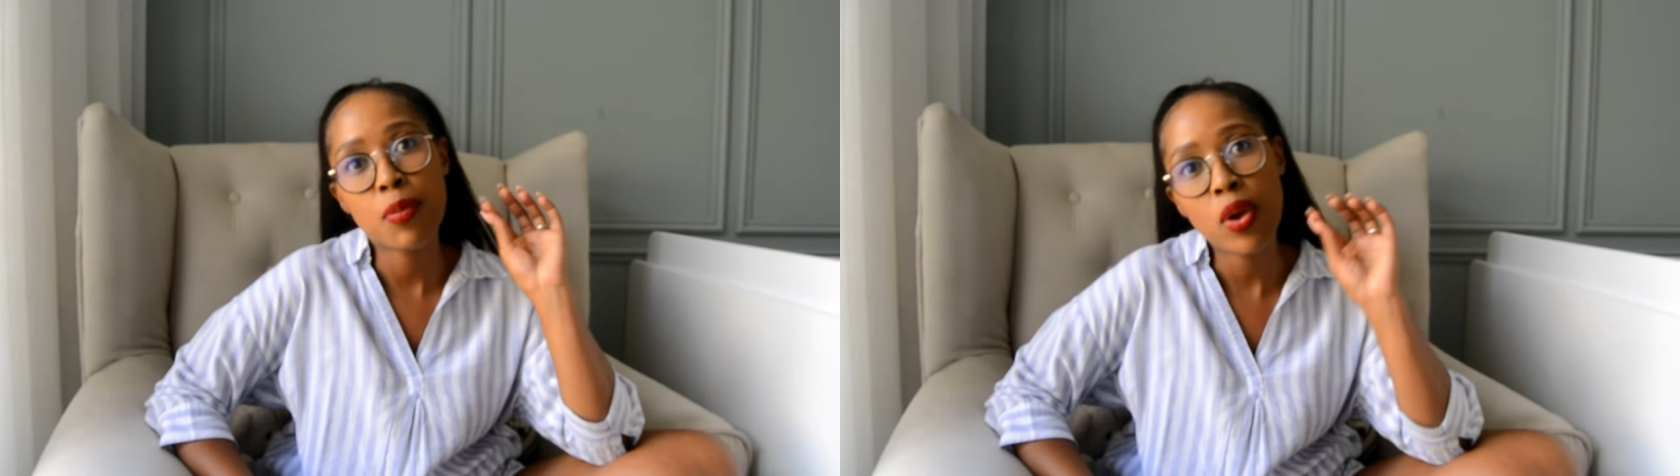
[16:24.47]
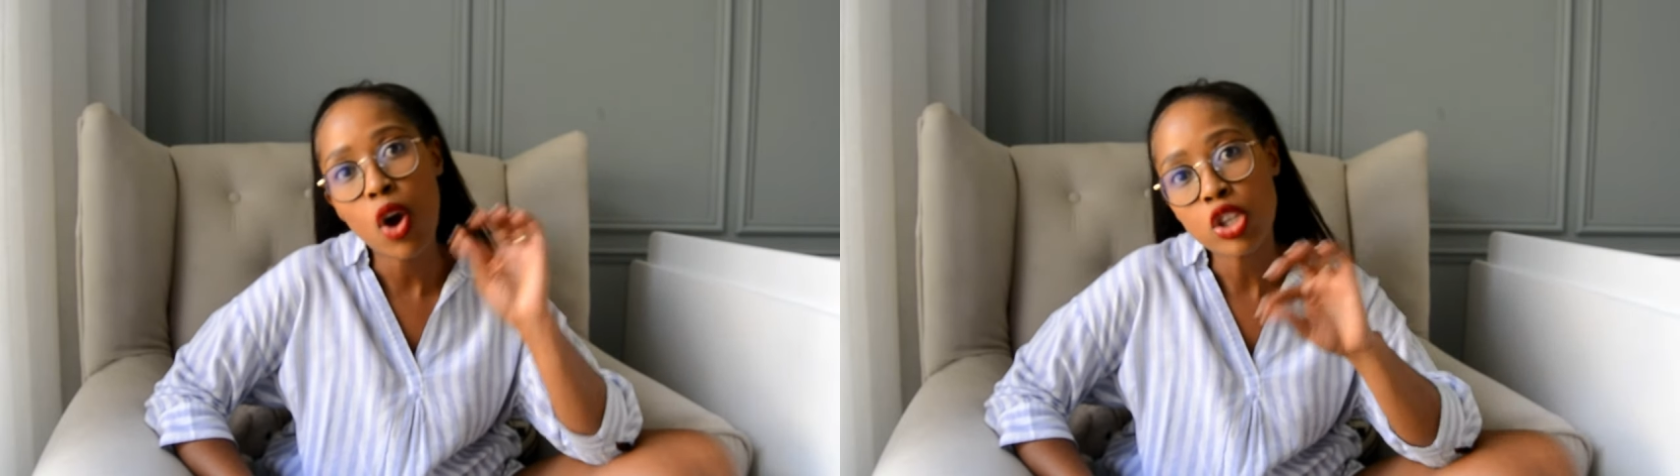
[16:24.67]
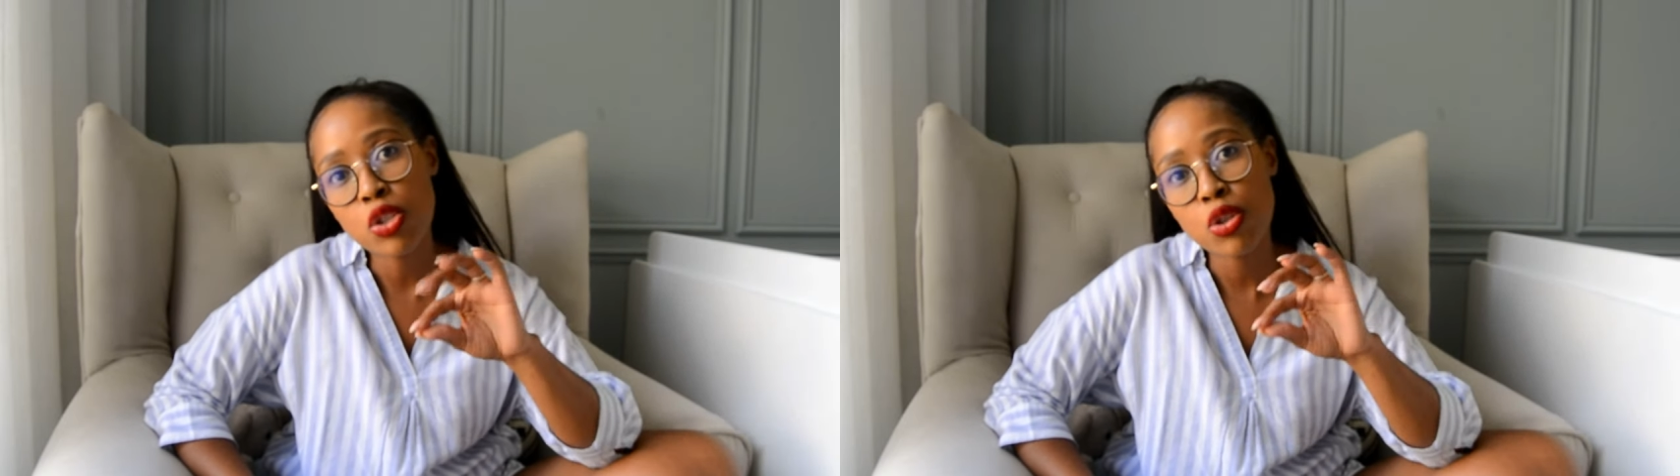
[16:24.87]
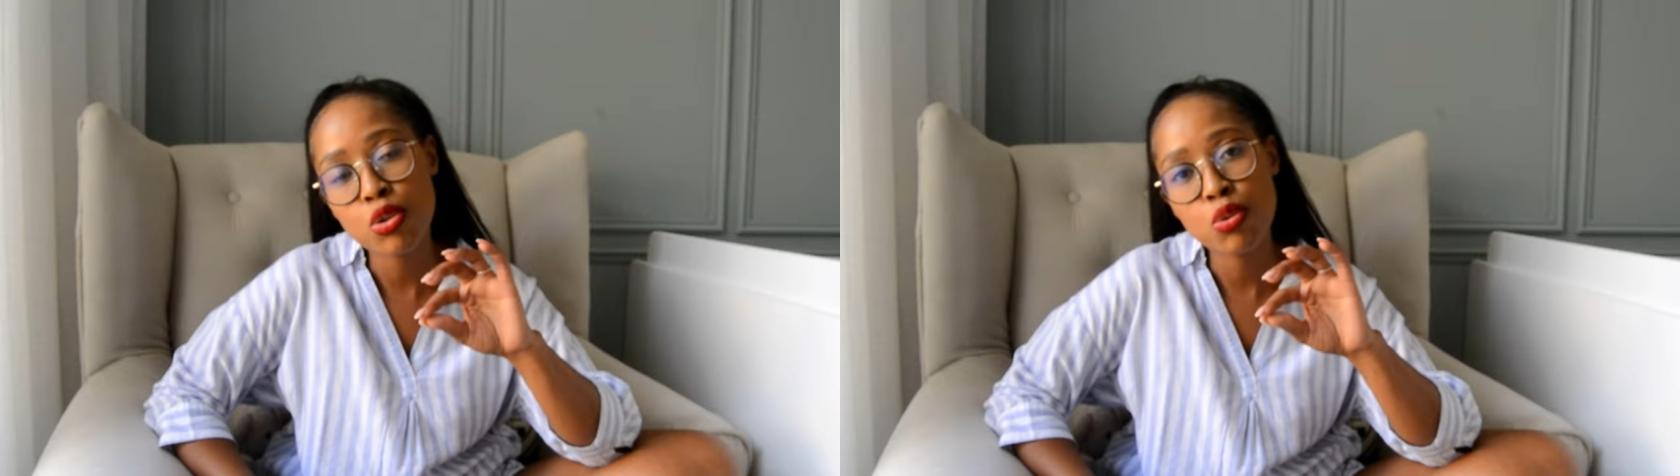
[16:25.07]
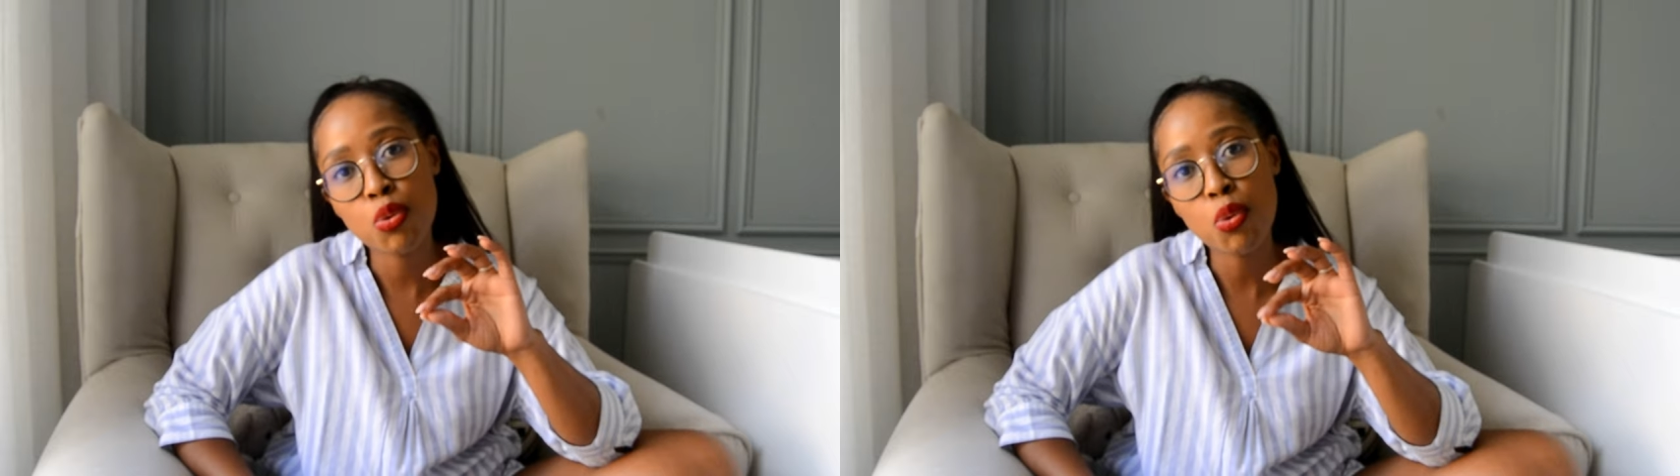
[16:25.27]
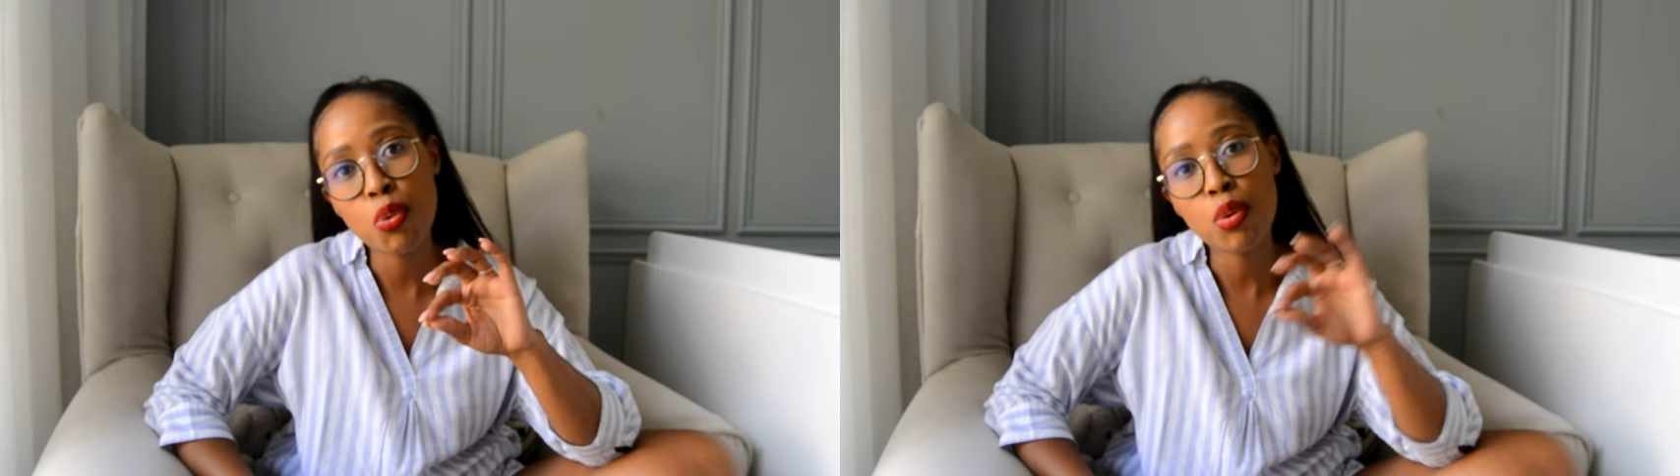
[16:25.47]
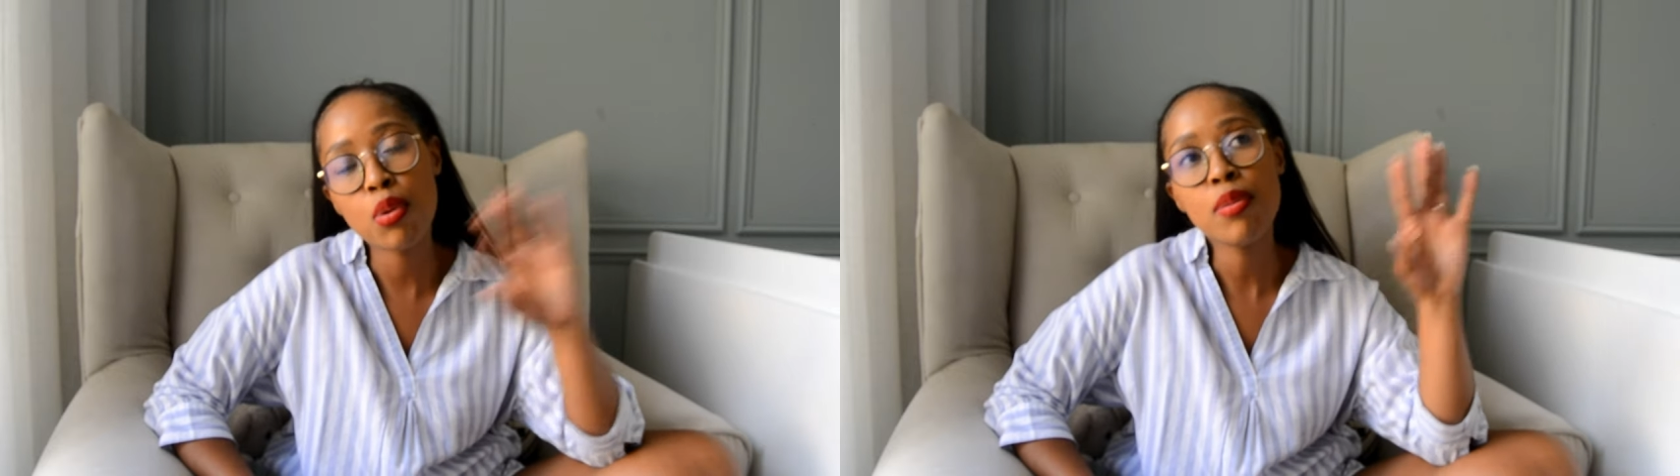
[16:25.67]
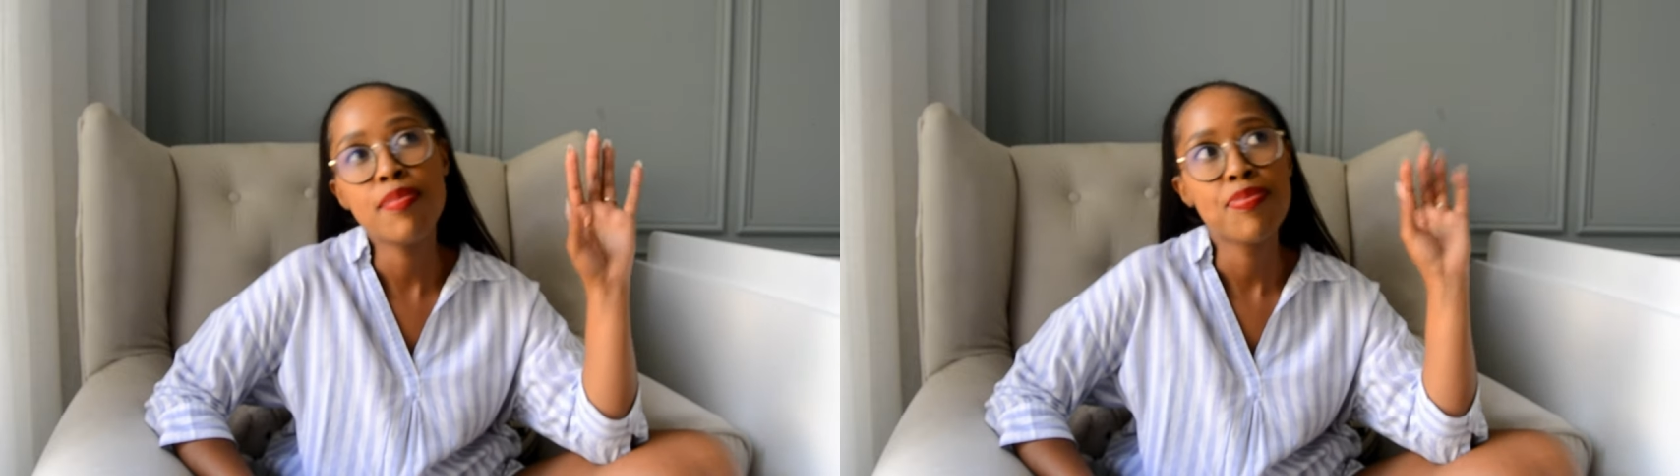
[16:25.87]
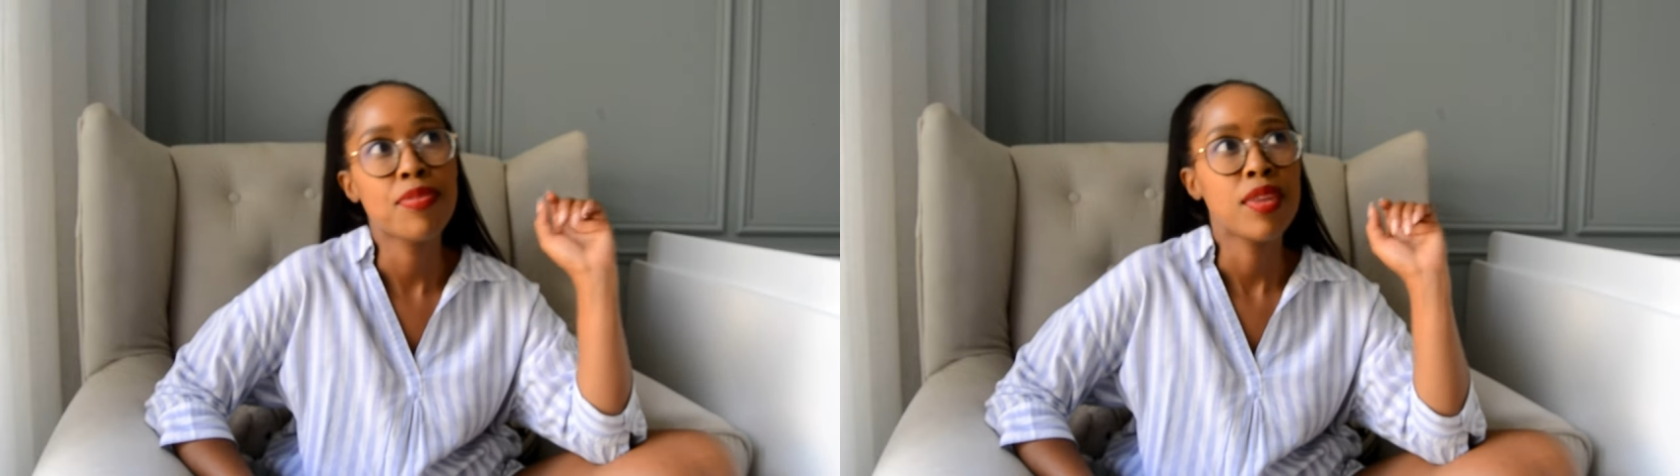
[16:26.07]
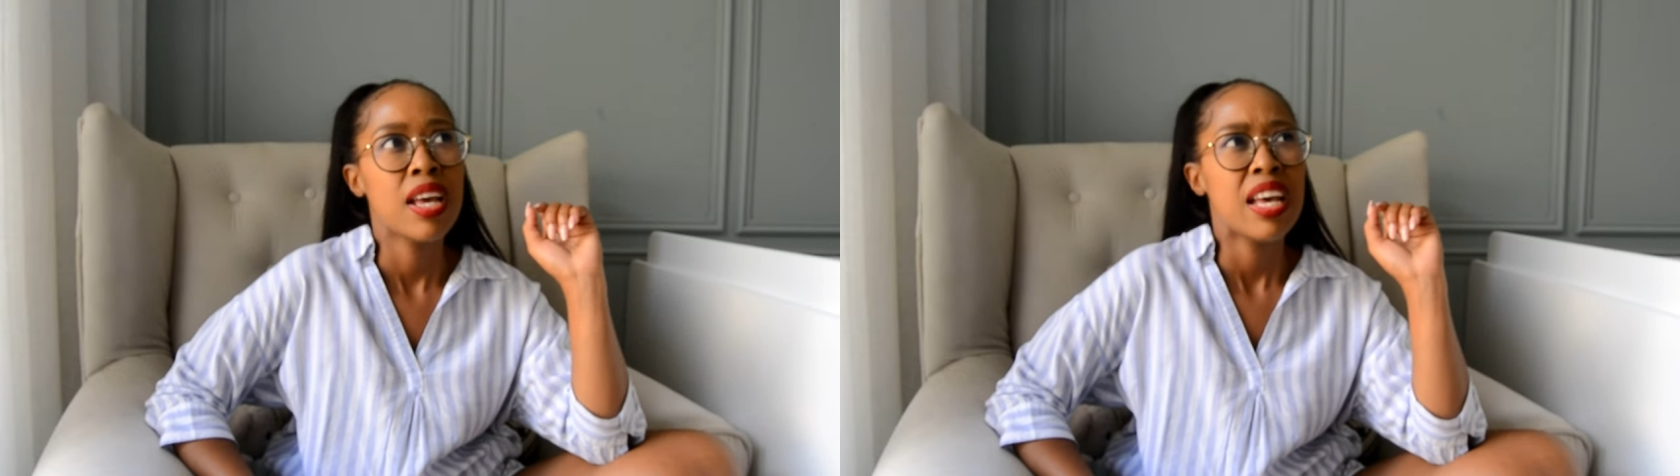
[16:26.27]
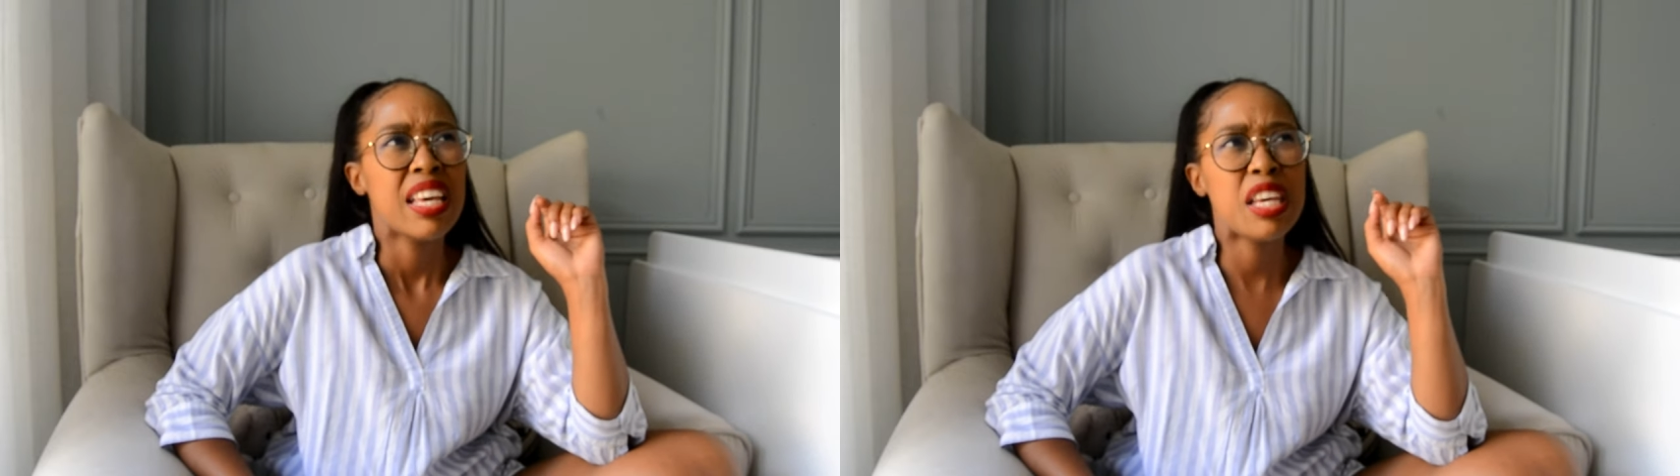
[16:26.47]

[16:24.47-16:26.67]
And then we got to the school.